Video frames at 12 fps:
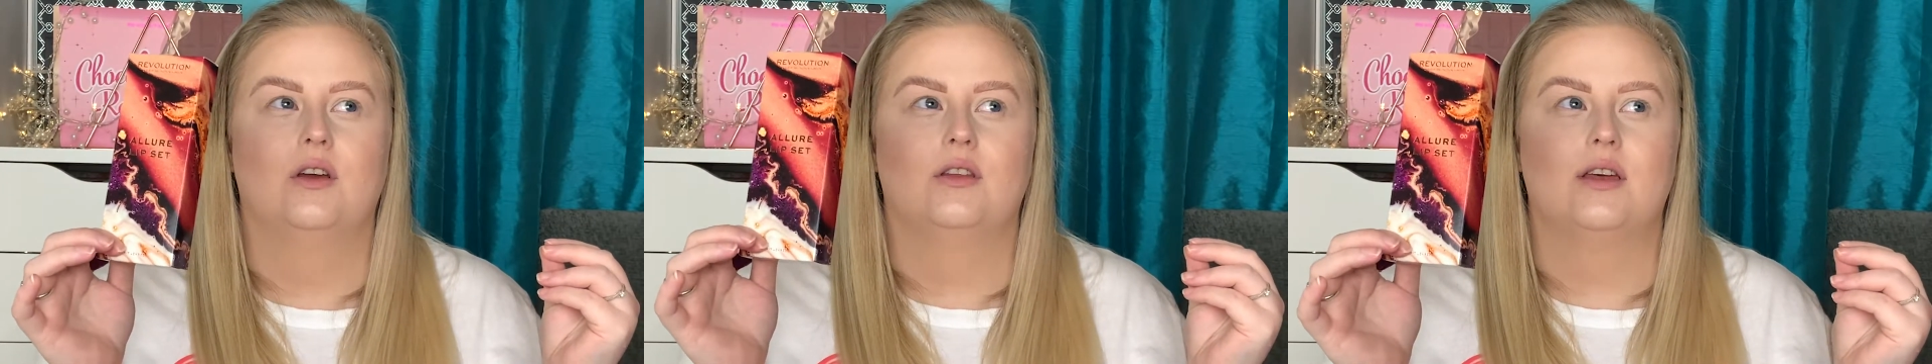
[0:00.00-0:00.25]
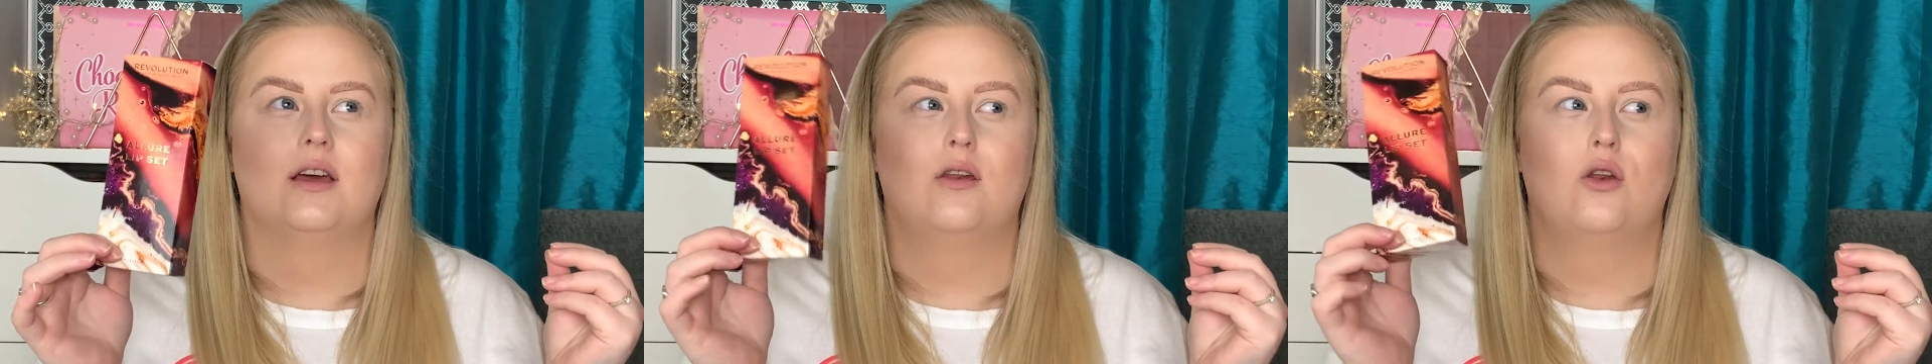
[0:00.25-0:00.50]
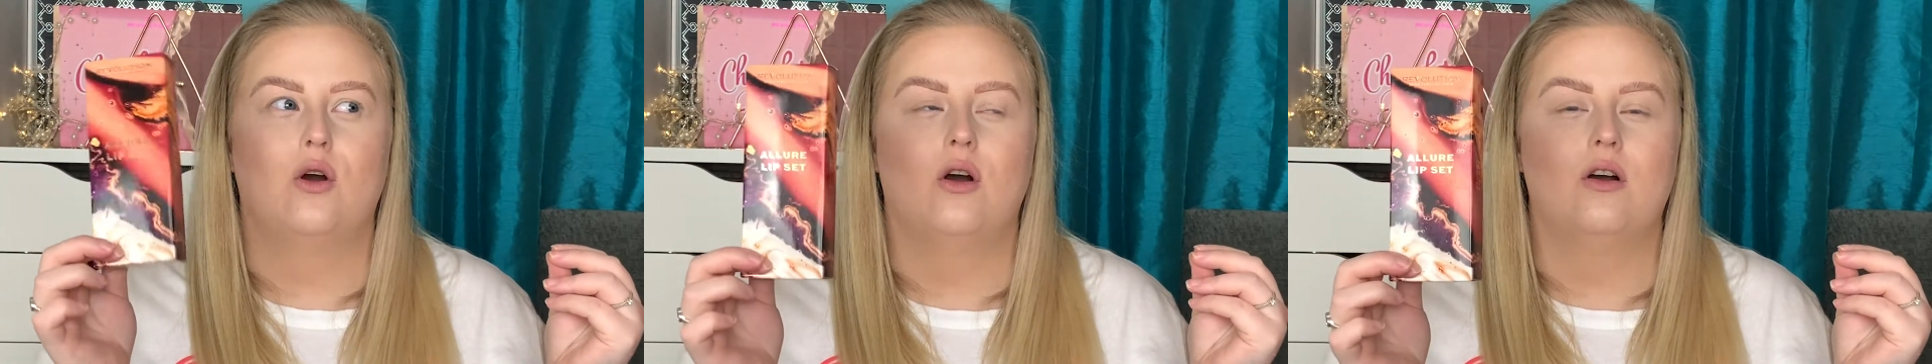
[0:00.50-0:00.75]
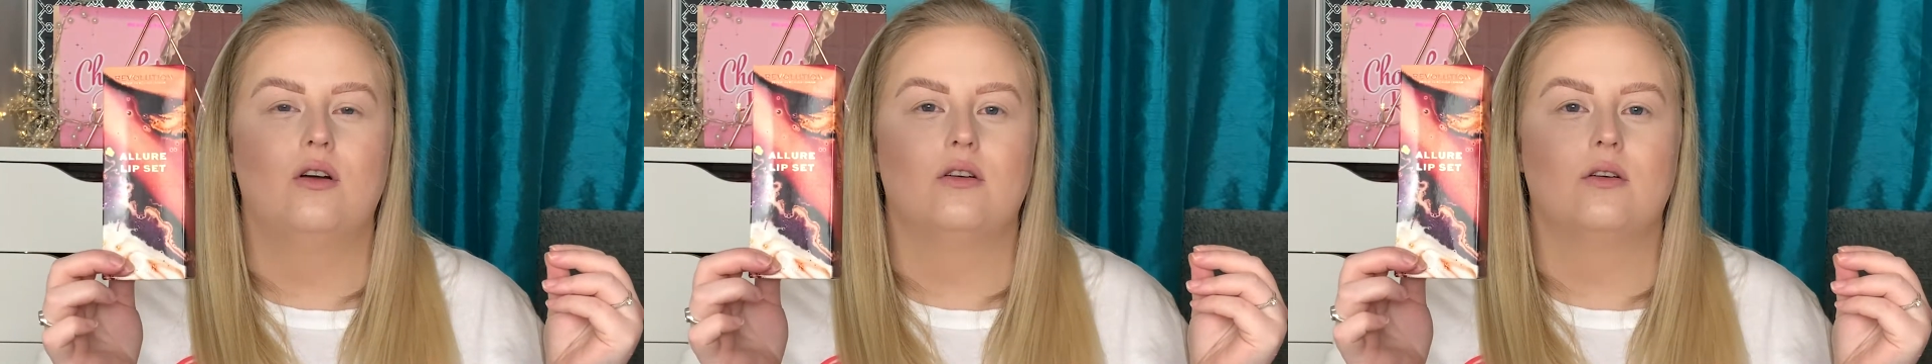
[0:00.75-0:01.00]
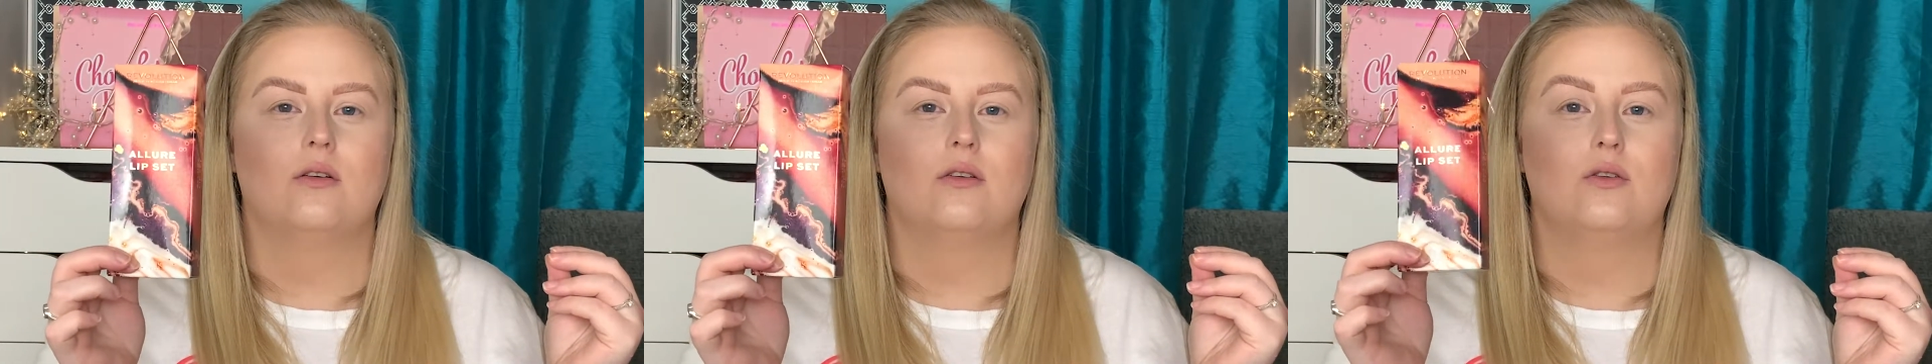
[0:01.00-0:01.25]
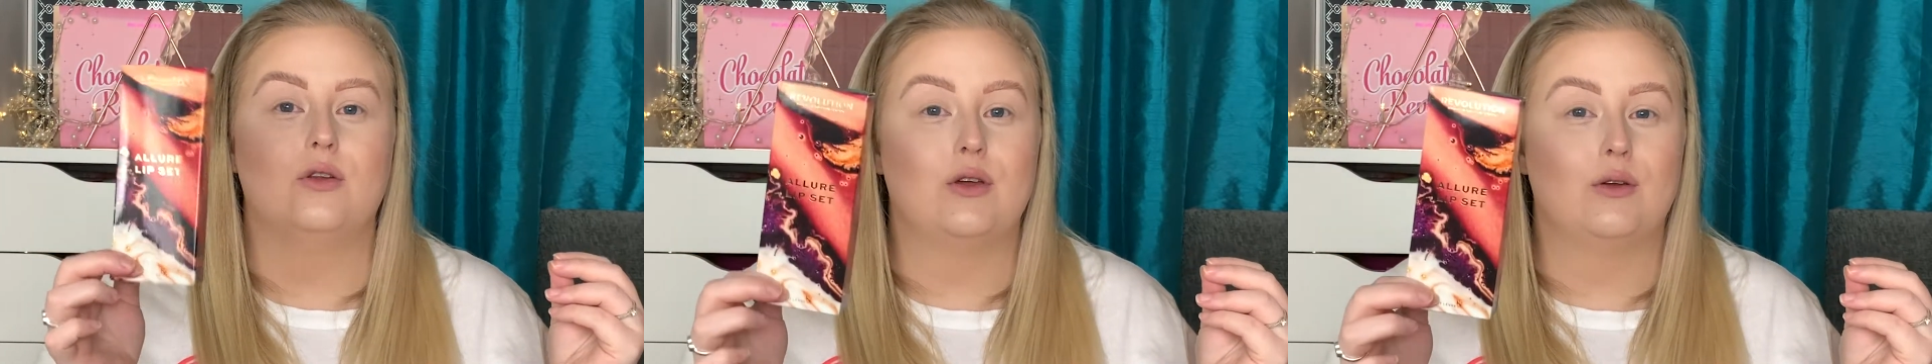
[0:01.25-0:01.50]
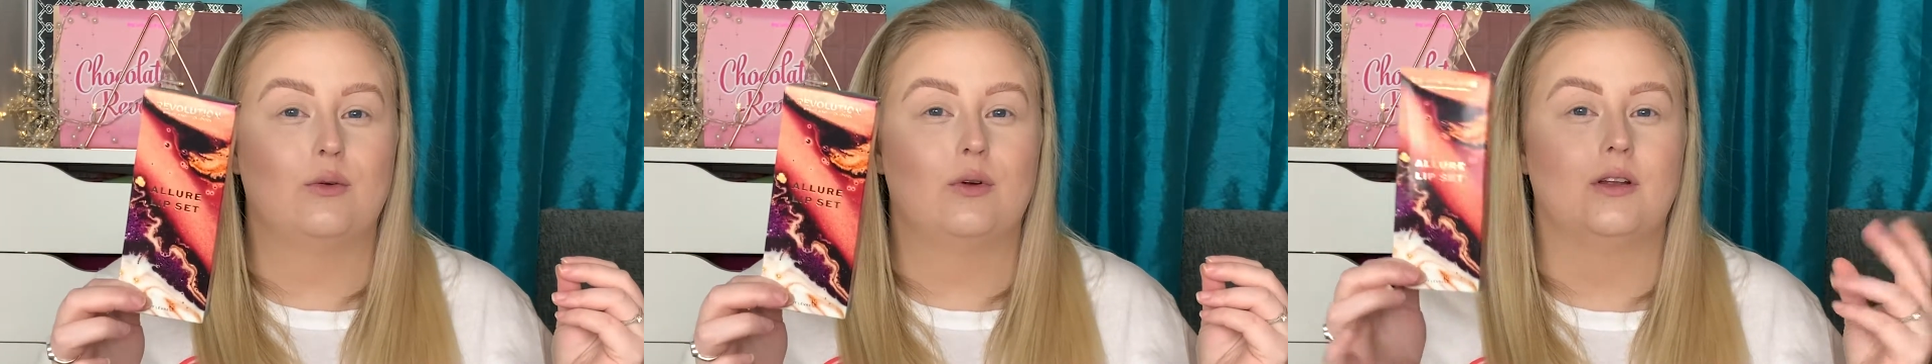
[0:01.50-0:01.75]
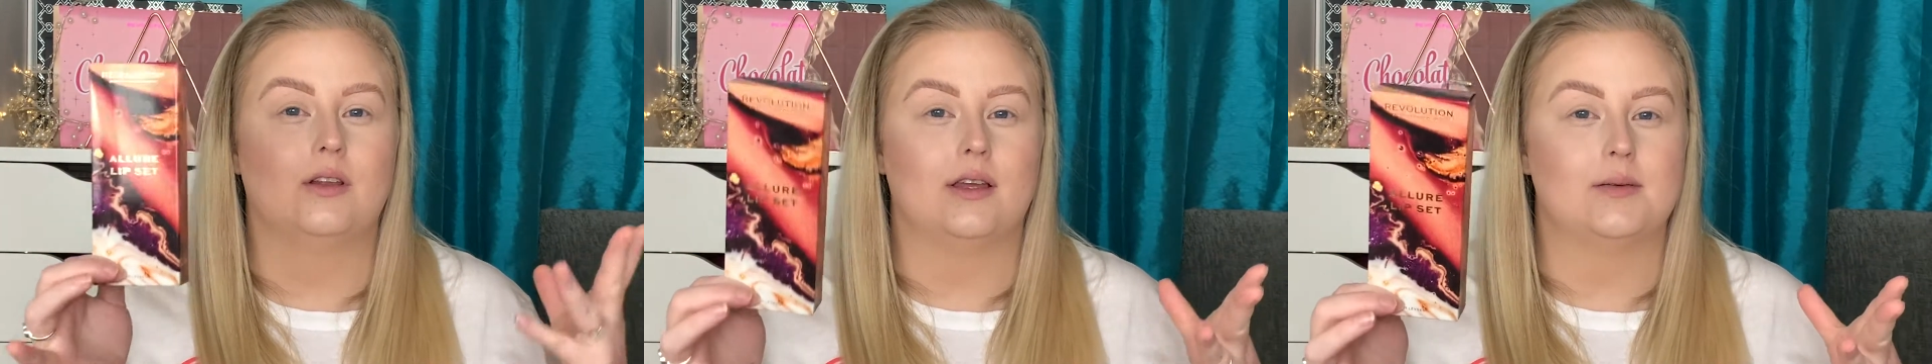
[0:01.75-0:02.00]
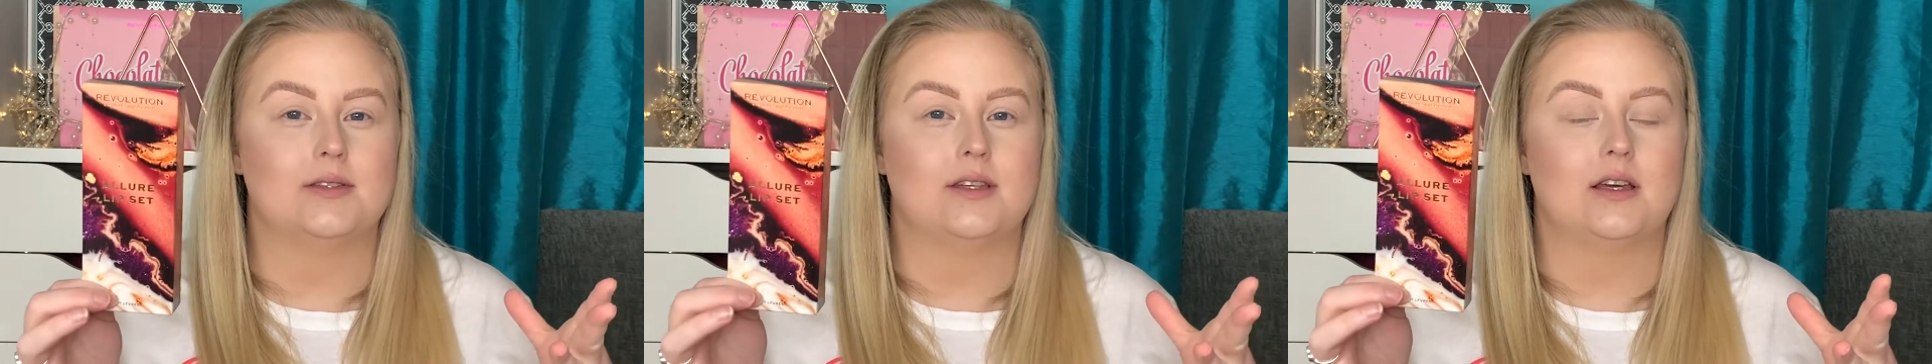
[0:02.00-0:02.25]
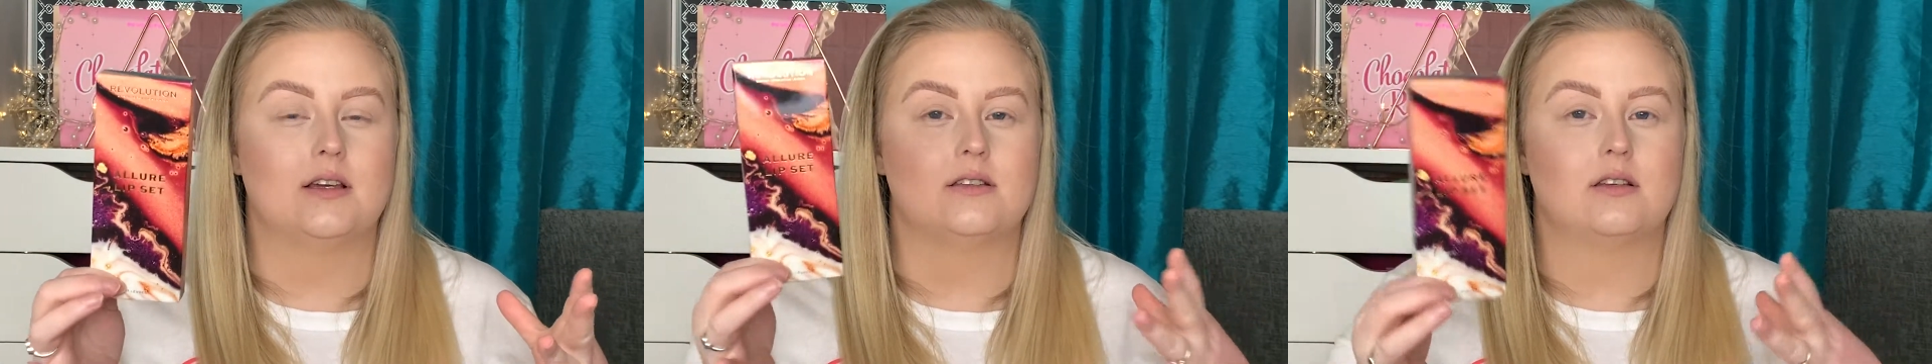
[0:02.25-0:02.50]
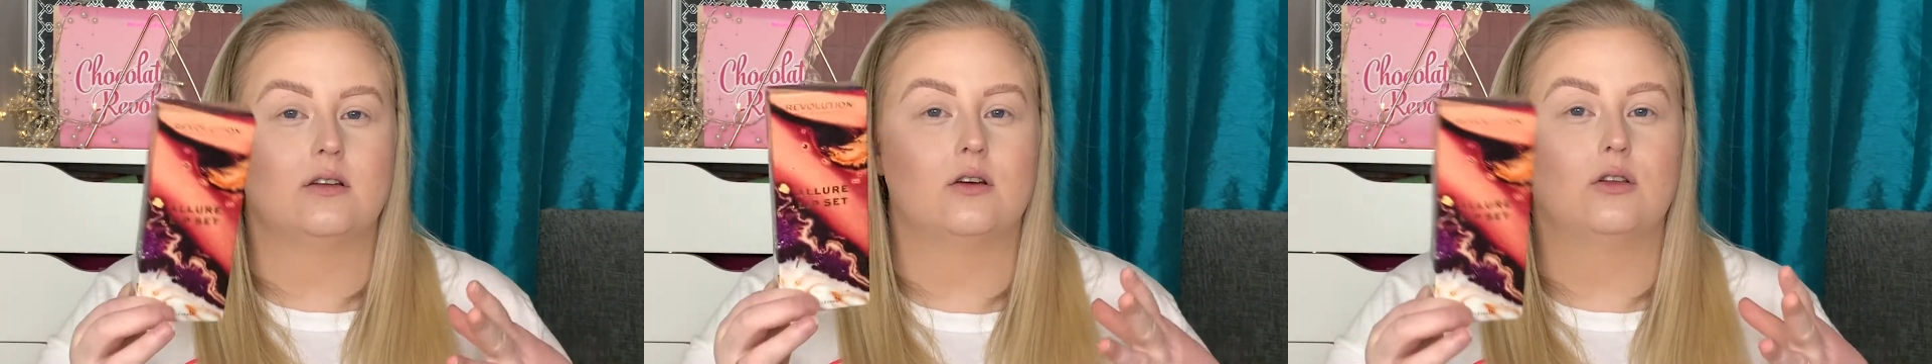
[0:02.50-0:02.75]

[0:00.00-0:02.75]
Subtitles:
they're not new lipsticks. They're